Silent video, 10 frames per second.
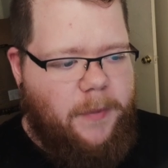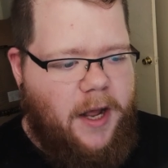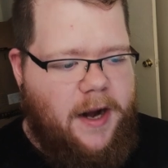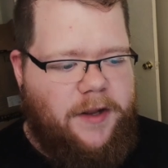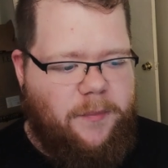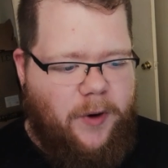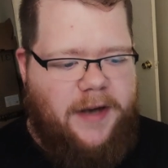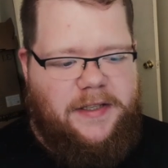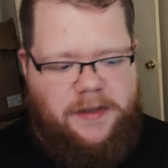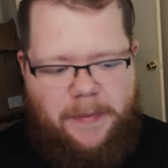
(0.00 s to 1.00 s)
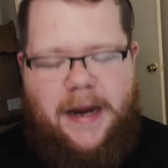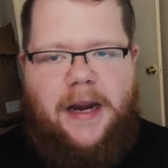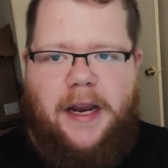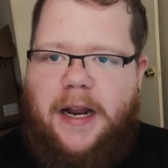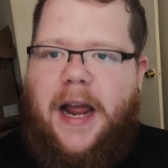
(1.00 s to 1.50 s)
But in the process of
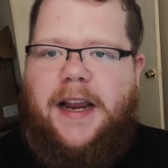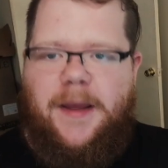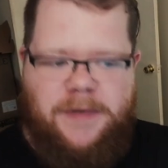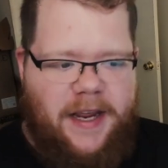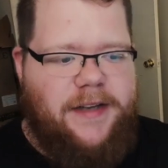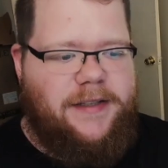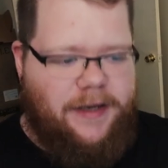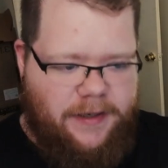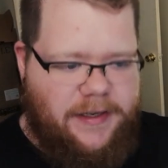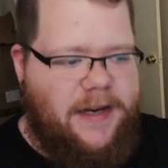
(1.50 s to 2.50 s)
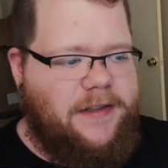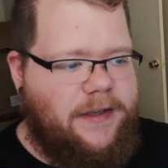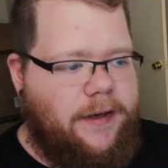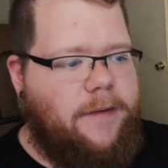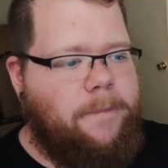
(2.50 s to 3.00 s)
making it, I kept tasting it and
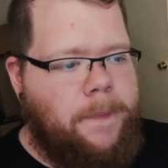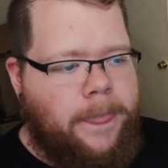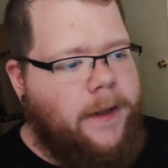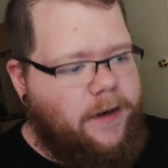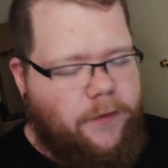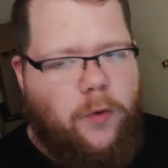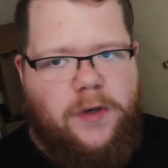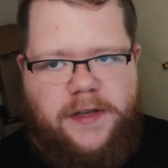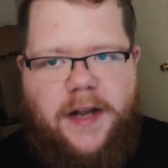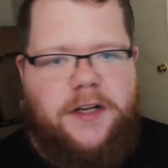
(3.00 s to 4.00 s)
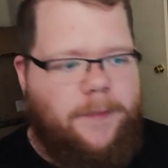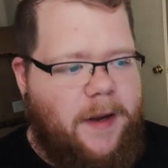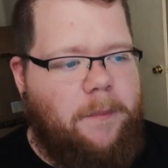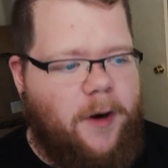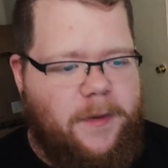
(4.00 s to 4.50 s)
tasting it, and of course, ketchup
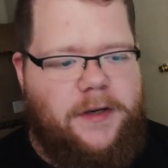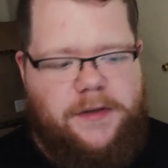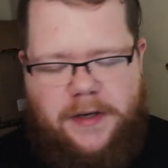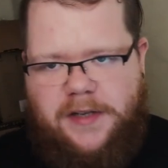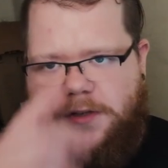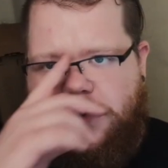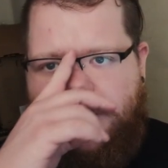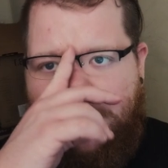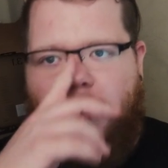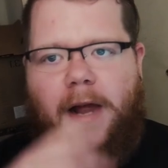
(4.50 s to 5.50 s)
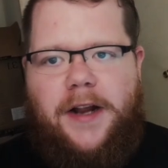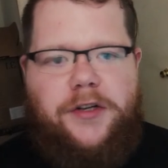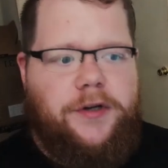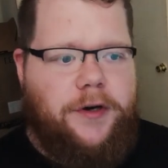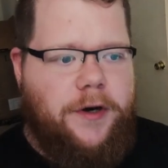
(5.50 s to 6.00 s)
and barbecue sauce are super high in
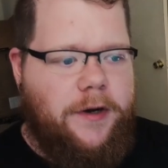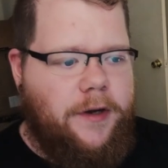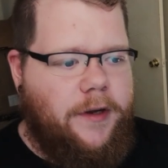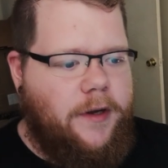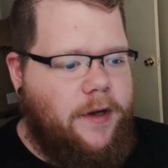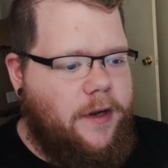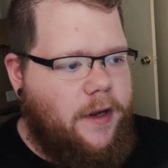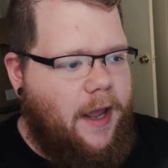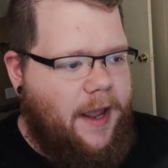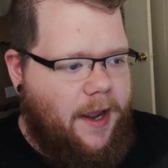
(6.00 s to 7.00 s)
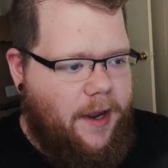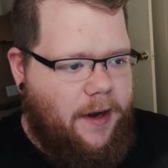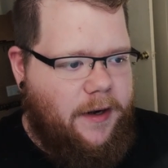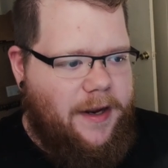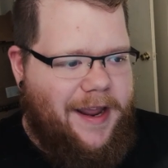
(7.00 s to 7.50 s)
sugar,
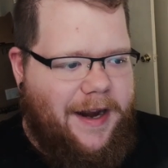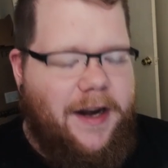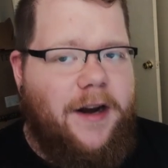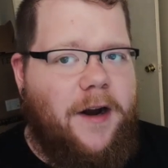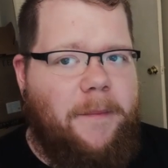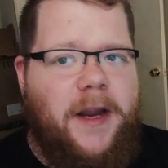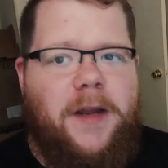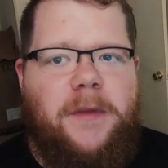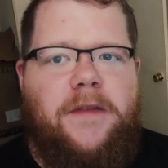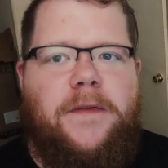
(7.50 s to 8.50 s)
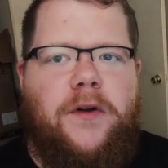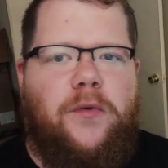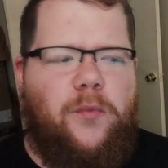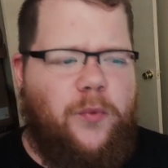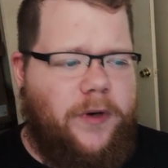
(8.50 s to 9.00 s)
and it ended up making me
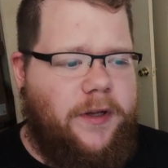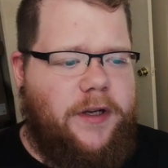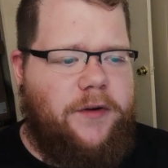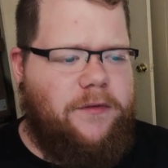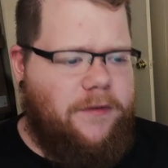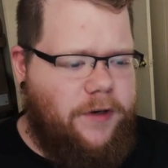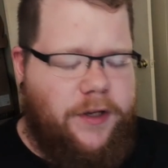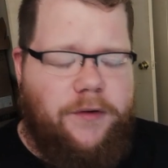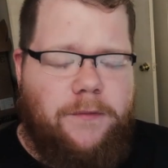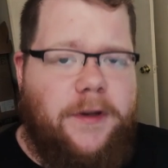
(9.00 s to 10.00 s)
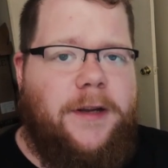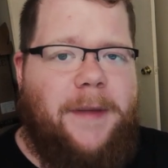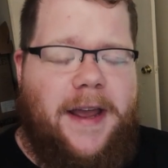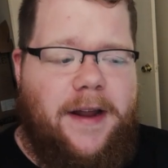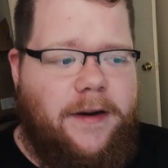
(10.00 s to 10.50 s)
feel really, really, really
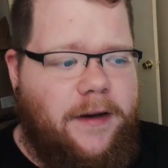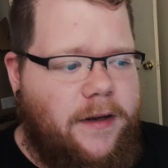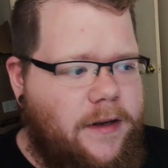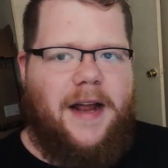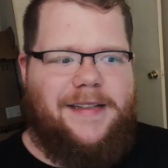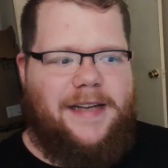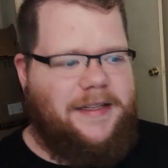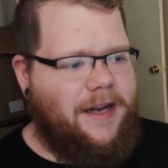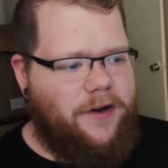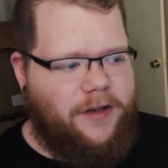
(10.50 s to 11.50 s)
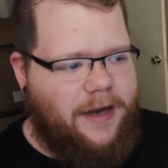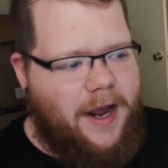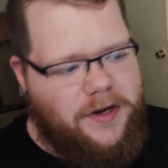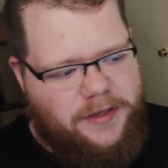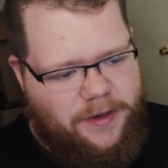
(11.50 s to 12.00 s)
bad. I sat down on the
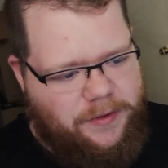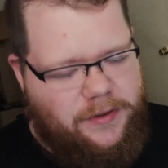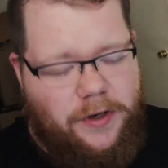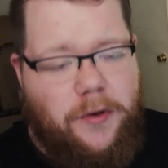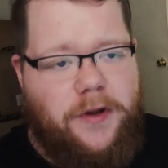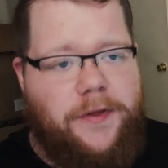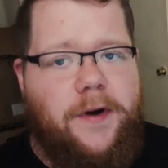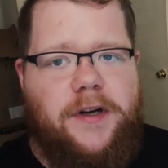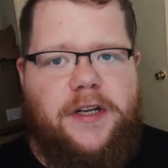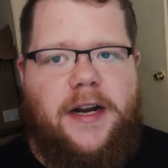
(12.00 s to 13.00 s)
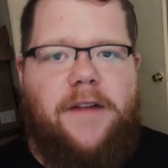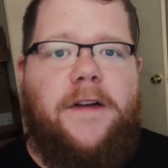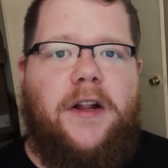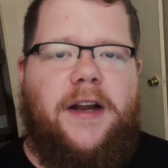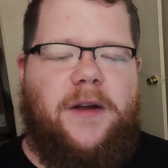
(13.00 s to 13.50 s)
couch and I was so lethargic and I
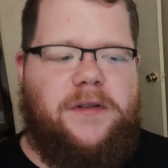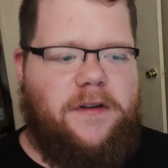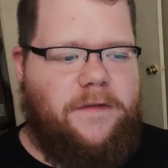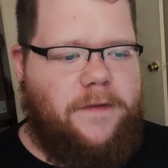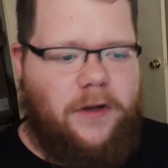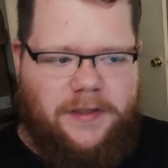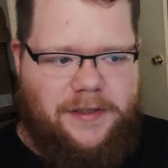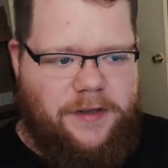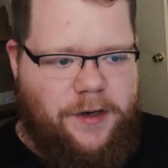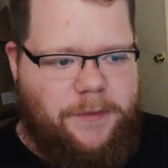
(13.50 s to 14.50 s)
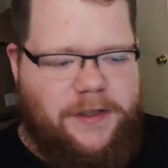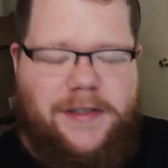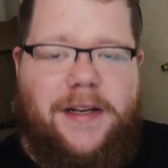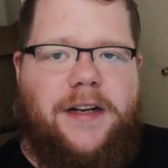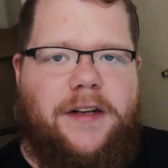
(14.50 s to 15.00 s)
felt like I was going to fall asleep
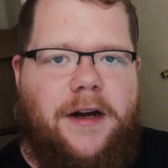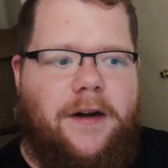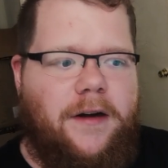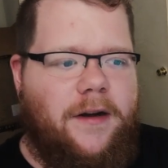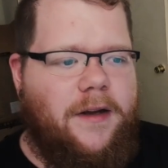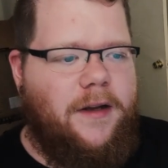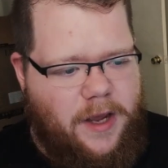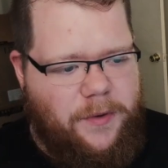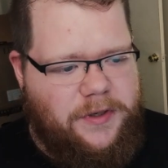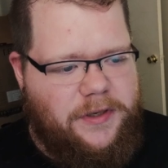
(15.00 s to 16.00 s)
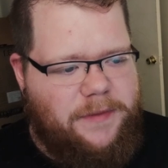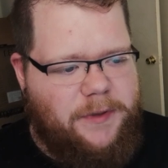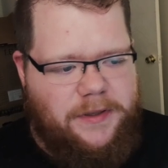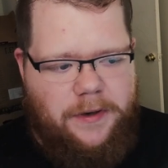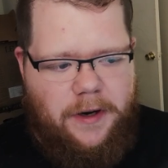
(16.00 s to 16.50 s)
just sitting there. It was just
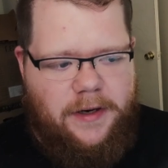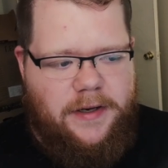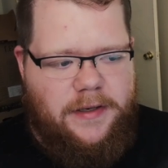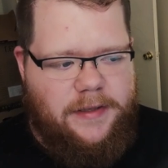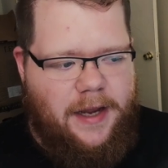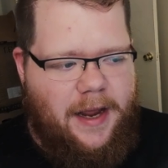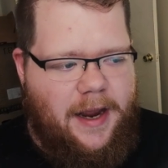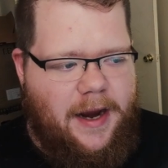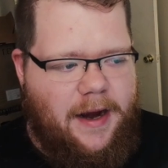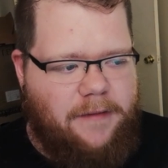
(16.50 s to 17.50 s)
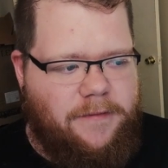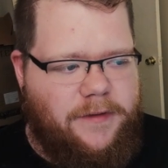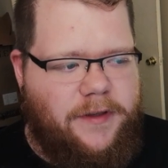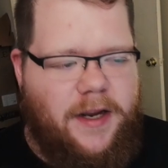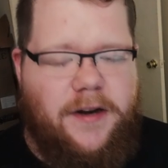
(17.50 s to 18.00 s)
bizarre because I
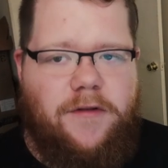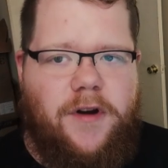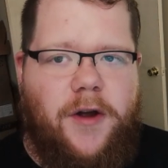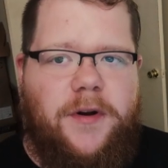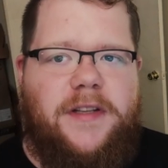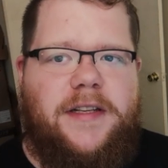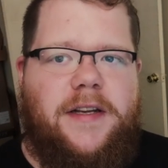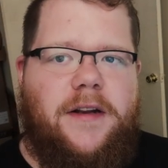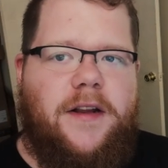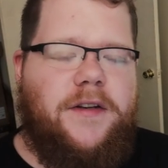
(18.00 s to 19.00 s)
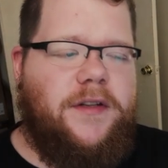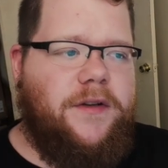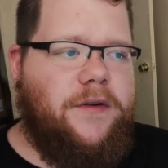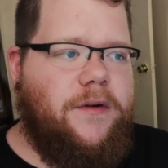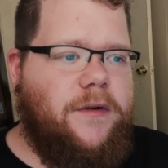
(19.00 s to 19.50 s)
didn't notice it
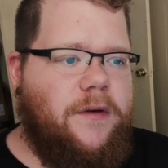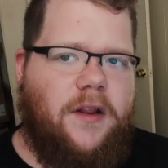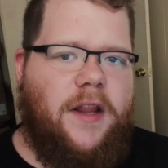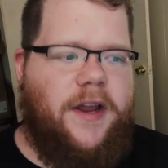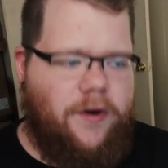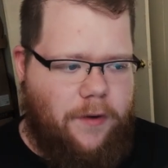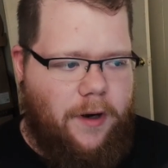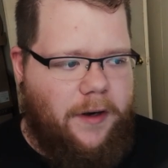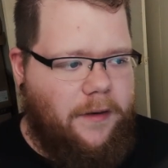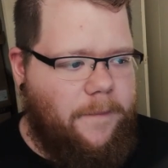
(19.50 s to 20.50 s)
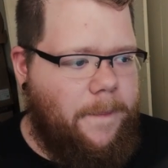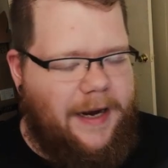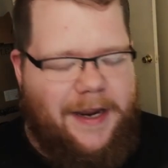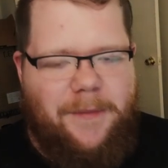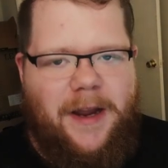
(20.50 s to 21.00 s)
until later on. I
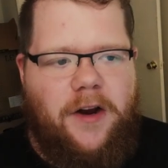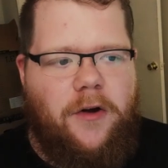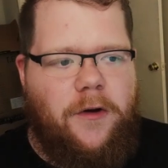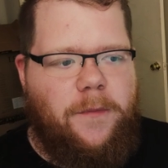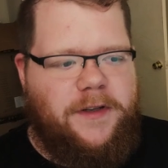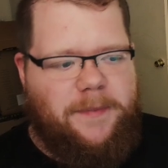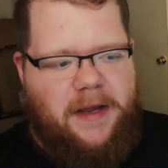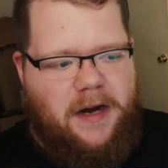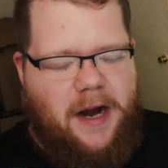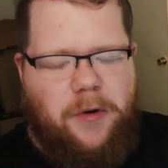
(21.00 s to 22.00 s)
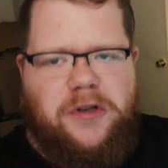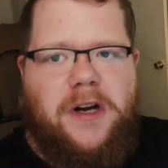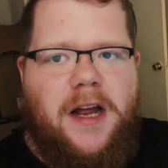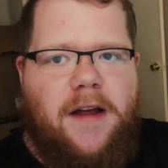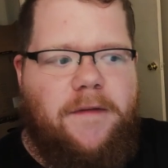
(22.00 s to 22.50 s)
get back home, it's about an hour
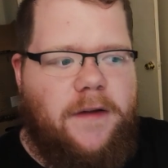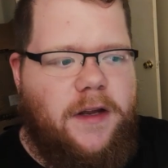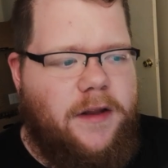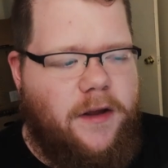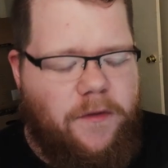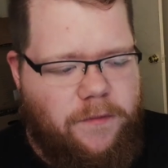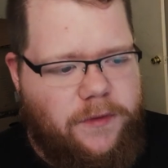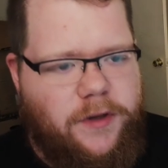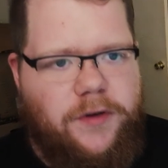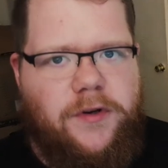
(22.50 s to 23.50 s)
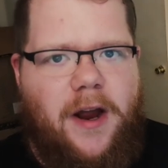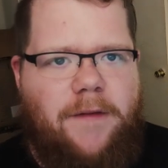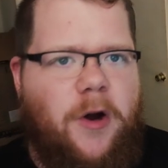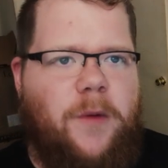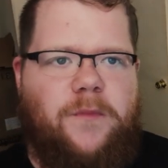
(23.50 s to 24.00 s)
drive. Uh, the, the
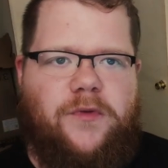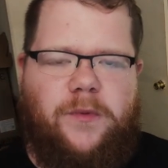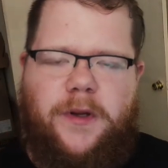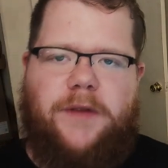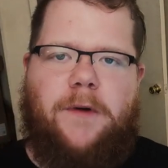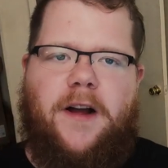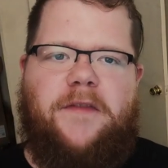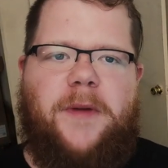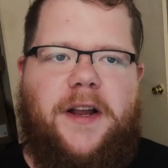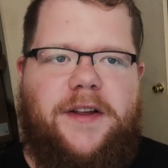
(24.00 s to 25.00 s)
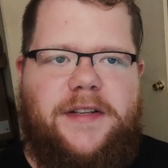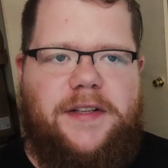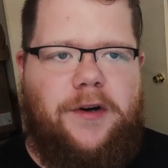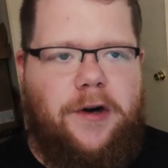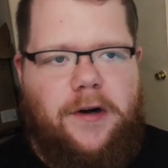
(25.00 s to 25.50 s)
drive home's really rough because
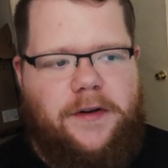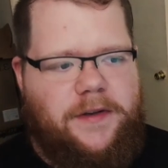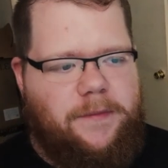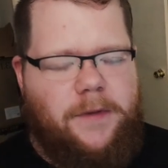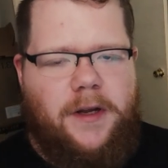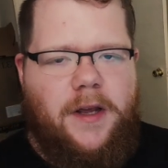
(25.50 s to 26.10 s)
it's hard to.